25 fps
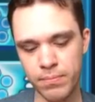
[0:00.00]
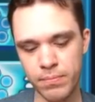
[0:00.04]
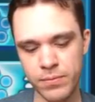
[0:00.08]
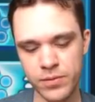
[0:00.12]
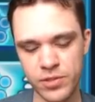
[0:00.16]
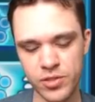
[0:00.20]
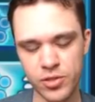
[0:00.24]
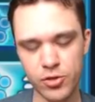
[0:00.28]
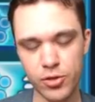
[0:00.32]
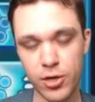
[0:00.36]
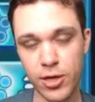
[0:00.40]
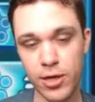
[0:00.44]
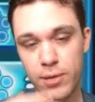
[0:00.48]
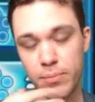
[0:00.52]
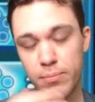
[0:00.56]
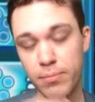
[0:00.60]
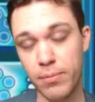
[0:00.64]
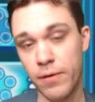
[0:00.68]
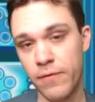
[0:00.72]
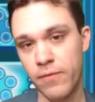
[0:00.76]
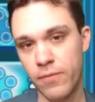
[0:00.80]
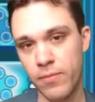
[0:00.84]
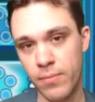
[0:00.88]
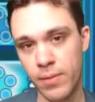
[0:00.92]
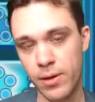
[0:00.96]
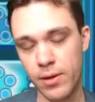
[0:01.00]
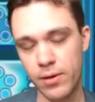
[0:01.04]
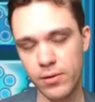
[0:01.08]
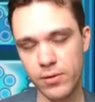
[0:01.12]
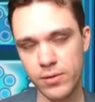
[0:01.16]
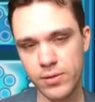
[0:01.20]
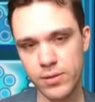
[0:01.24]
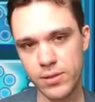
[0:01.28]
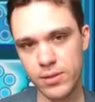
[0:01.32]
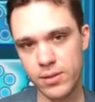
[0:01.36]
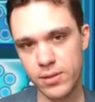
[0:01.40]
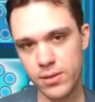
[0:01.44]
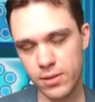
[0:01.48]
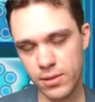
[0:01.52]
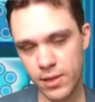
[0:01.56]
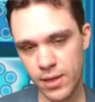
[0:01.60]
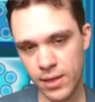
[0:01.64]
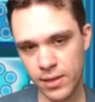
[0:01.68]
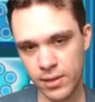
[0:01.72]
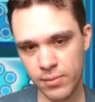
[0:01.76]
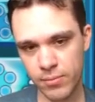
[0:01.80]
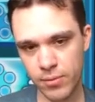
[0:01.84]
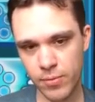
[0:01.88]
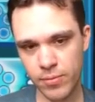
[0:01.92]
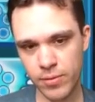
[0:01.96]
strength buffer medals
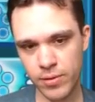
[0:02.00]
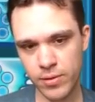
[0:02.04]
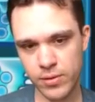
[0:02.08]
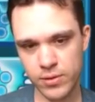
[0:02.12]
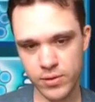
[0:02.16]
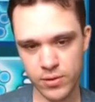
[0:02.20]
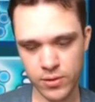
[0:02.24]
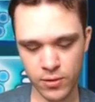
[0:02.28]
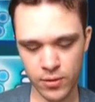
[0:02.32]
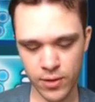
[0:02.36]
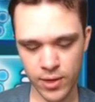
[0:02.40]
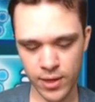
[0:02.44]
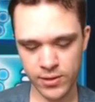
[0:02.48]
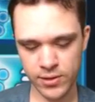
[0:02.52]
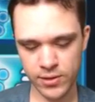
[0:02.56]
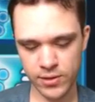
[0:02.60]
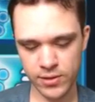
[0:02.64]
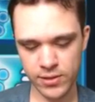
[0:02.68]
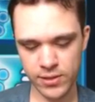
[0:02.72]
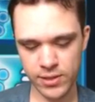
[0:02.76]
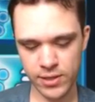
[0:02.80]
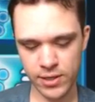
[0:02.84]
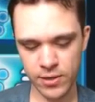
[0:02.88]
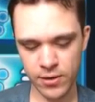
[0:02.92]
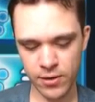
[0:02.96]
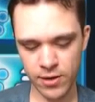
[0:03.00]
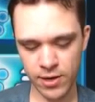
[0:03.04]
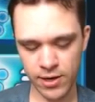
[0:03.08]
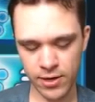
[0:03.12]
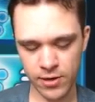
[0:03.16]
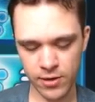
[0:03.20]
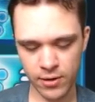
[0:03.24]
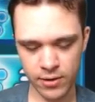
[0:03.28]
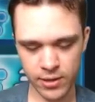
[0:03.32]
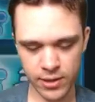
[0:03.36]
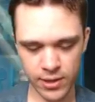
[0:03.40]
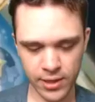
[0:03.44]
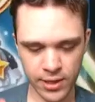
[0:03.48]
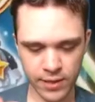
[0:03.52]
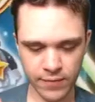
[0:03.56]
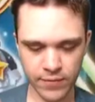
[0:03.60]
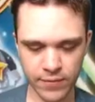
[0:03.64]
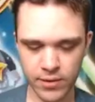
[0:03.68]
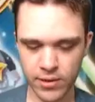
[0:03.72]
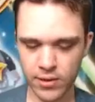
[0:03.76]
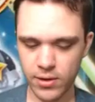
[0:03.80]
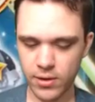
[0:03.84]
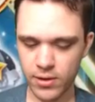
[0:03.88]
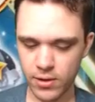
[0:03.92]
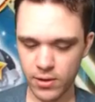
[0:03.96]
at the moment. So as you can see here, I currently have
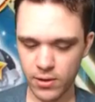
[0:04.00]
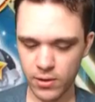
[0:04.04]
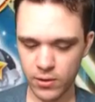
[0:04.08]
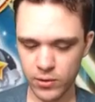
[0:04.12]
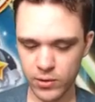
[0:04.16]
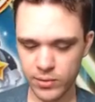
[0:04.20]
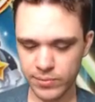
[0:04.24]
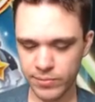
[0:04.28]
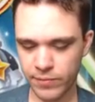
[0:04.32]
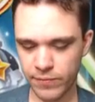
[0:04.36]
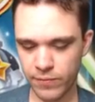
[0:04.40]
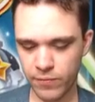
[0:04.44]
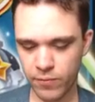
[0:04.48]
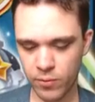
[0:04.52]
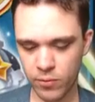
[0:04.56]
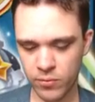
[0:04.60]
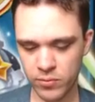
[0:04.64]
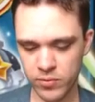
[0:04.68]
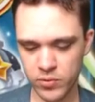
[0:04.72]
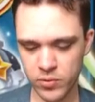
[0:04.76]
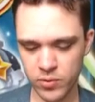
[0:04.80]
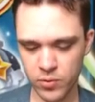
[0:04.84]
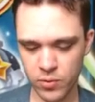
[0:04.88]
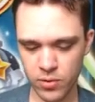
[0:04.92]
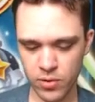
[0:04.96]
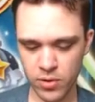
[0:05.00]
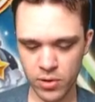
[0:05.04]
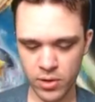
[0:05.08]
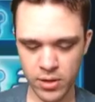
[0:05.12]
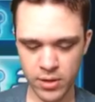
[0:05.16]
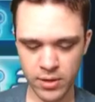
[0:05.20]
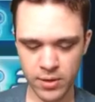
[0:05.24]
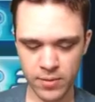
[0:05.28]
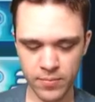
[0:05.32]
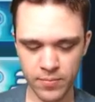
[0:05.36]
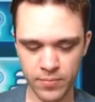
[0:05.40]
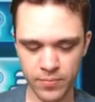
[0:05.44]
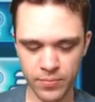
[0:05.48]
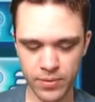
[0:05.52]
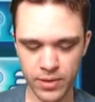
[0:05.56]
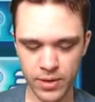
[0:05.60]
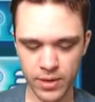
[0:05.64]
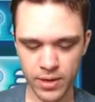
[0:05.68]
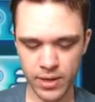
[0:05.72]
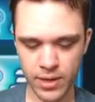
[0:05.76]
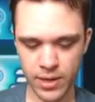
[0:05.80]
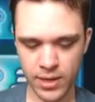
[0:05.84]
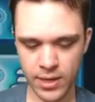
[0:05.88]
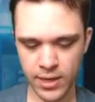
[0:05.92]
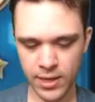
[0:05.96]
Ultimate Form Sora.
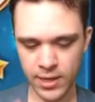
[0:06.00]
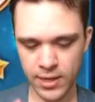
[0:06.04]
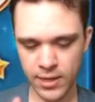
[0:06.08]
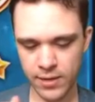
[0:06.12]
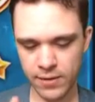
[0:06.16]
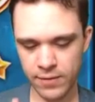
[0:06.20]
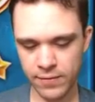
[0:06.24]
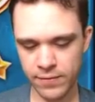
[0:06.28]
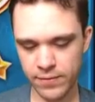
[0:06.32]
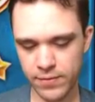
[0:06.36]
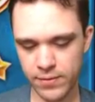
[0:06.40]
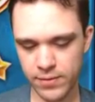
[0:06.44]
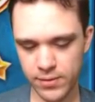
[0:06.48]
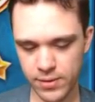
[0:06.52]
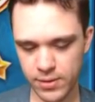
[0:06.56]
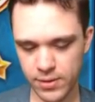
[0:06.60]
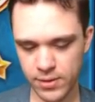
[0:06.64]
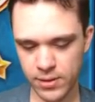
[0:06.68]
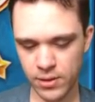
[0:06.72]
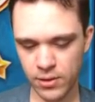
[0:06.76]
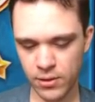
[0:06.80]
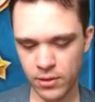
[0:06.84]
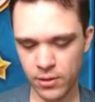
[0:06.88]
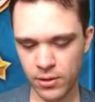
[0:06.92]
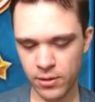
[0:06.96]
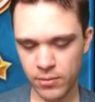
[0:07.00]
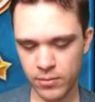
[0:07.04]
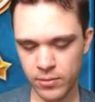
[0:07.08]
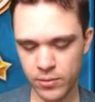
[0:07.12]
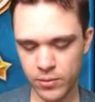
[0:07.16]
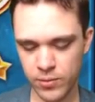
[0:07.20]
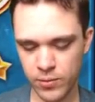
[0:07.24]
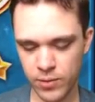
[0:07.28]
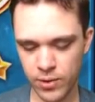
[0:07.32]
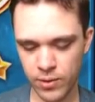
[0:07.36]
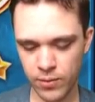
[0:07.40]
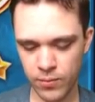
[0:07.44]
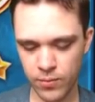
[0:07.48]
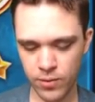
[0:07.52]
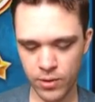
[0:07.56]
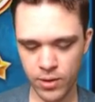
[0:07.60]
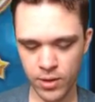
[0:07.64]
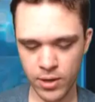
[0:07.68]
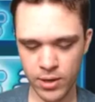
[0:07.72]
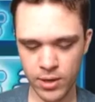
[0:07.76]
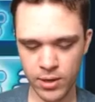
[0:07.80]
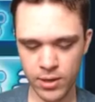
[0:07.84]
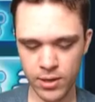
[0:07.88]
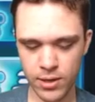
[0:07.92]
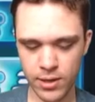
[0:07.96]
I have here at number
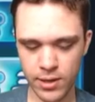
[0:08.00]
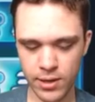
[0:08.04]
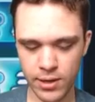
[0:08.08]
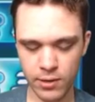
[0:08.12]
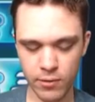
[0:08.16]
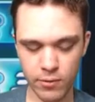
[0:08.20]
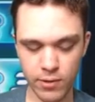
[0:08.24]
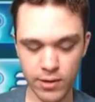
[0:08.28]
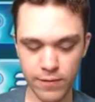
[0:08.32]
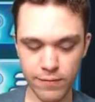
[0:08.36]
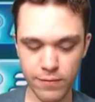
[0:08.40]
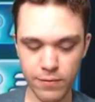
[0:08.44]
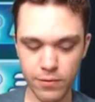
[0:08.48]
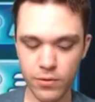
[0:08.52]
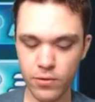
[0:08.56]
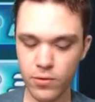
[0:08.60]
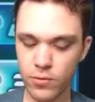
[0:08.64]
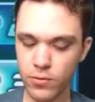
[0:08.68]
21. I don't have